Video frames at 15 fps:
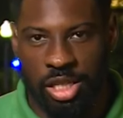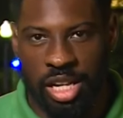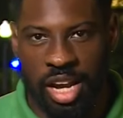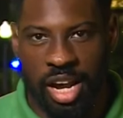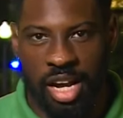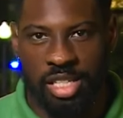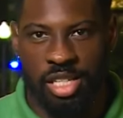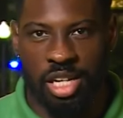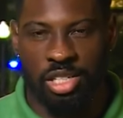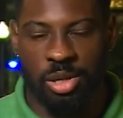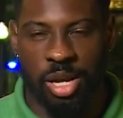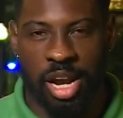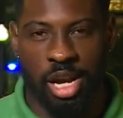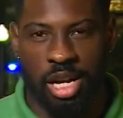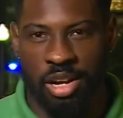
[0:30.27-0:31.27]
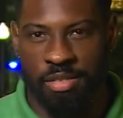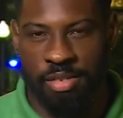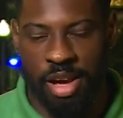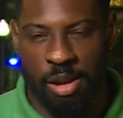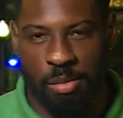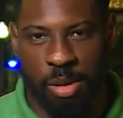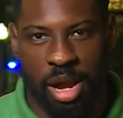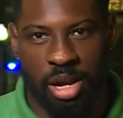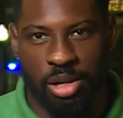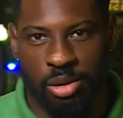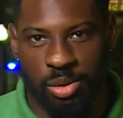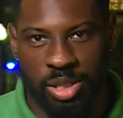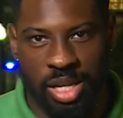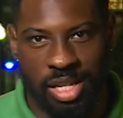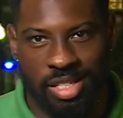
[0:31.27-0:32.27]
today I talked to Erica Van Meer,
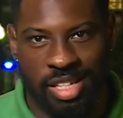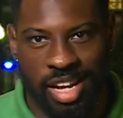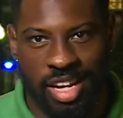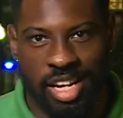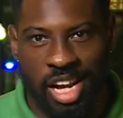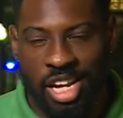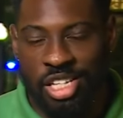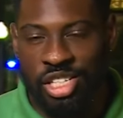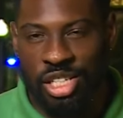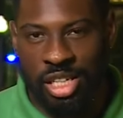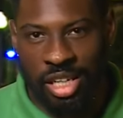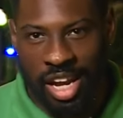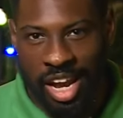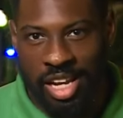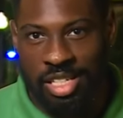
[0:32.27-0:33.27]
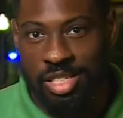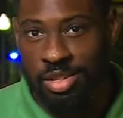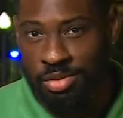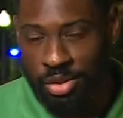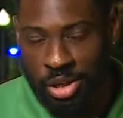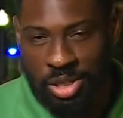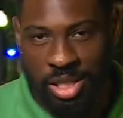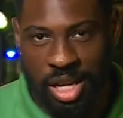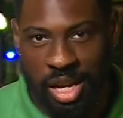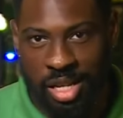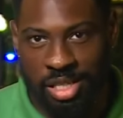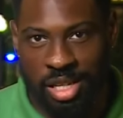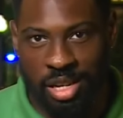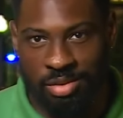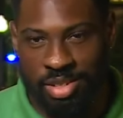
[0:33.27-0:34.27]
who says that she has the first
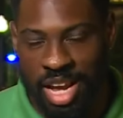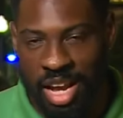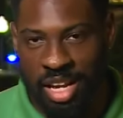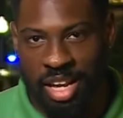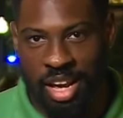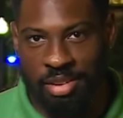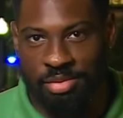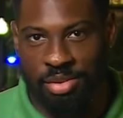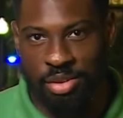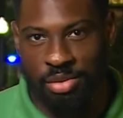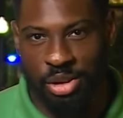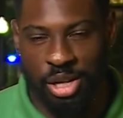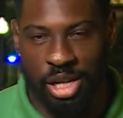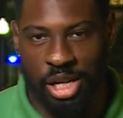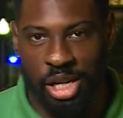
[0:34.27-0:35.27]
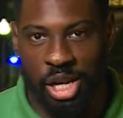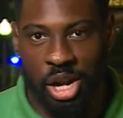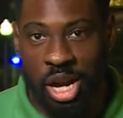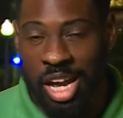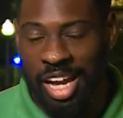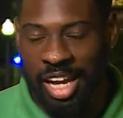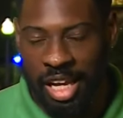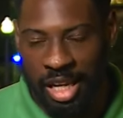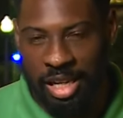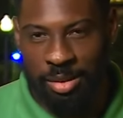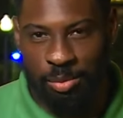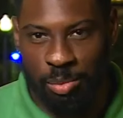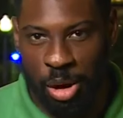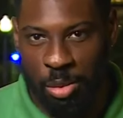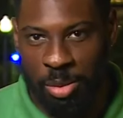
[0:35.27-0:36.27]
case of dengue fever here
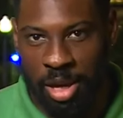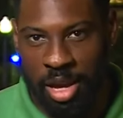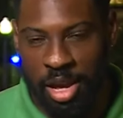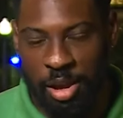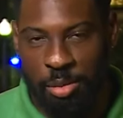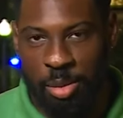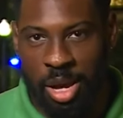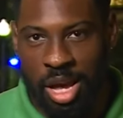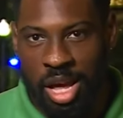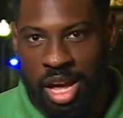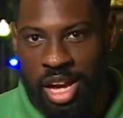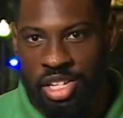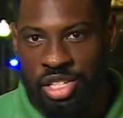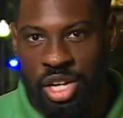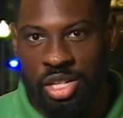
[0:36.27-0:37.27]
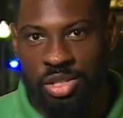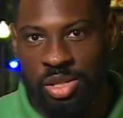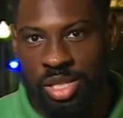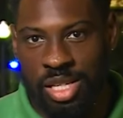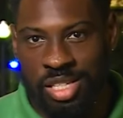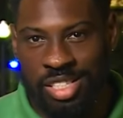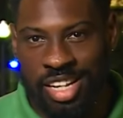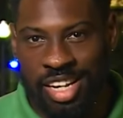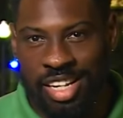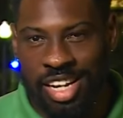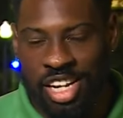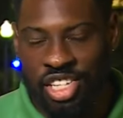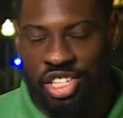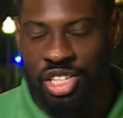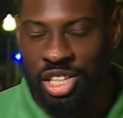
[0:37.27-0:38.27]
in Birmingham. And she also says that
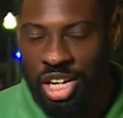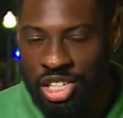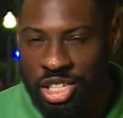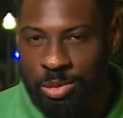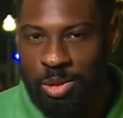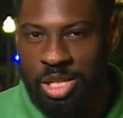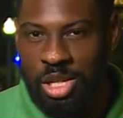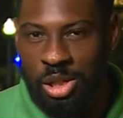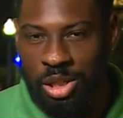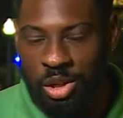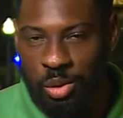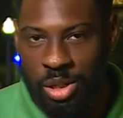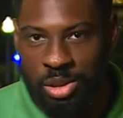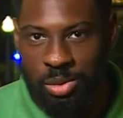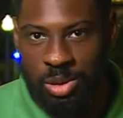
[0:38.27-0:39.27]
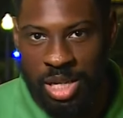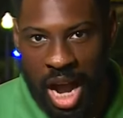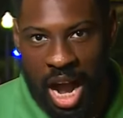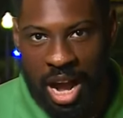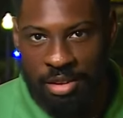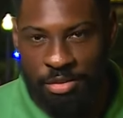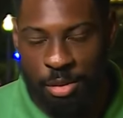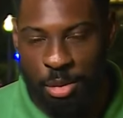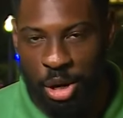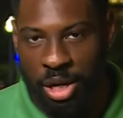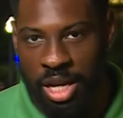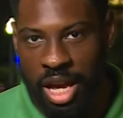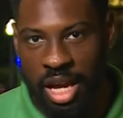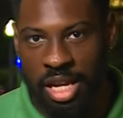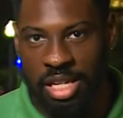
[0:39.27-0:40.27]
she thought she was nearly going to die from her
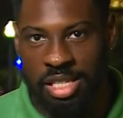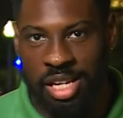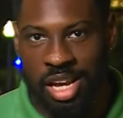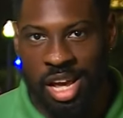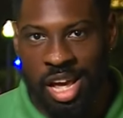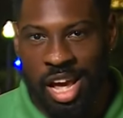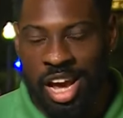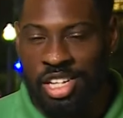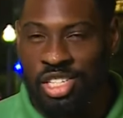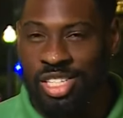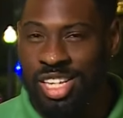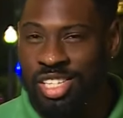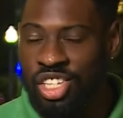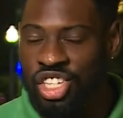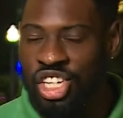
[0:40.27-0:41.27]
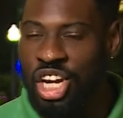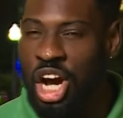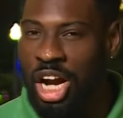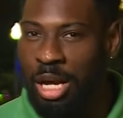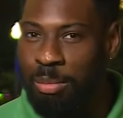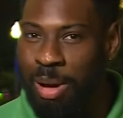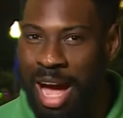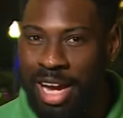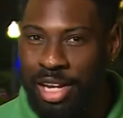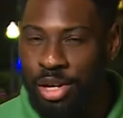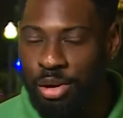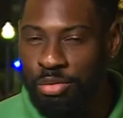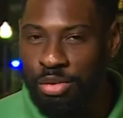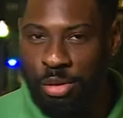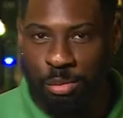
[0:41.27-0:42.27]
case. And she says that she caught it back in
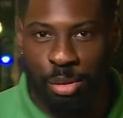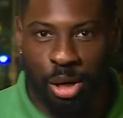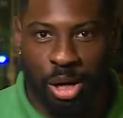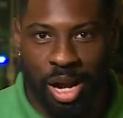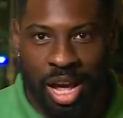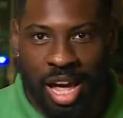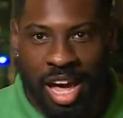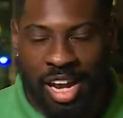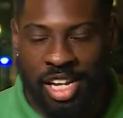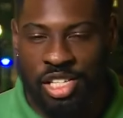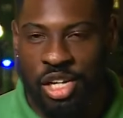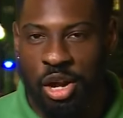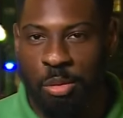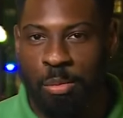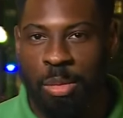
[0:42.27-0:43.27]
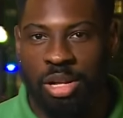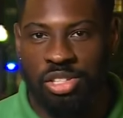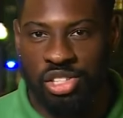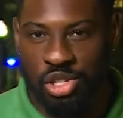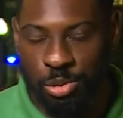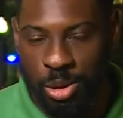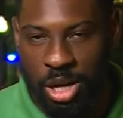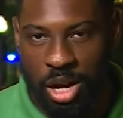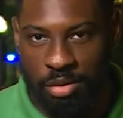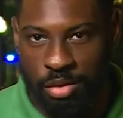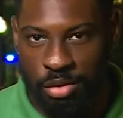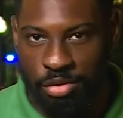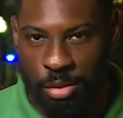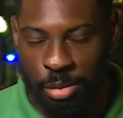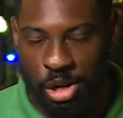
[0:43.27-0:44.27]
November, and it took her months to
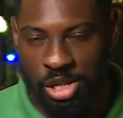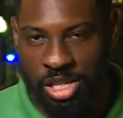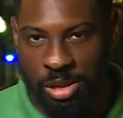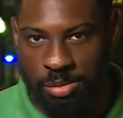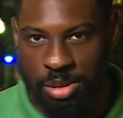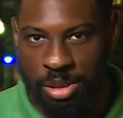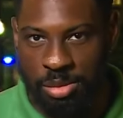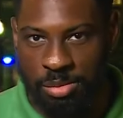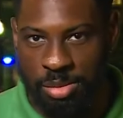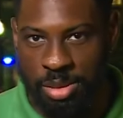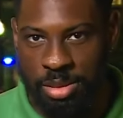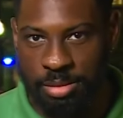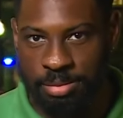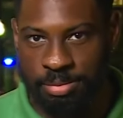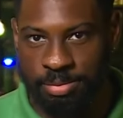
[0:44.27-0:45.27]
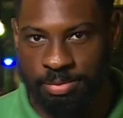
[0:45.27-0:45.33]
recover from her symptoms.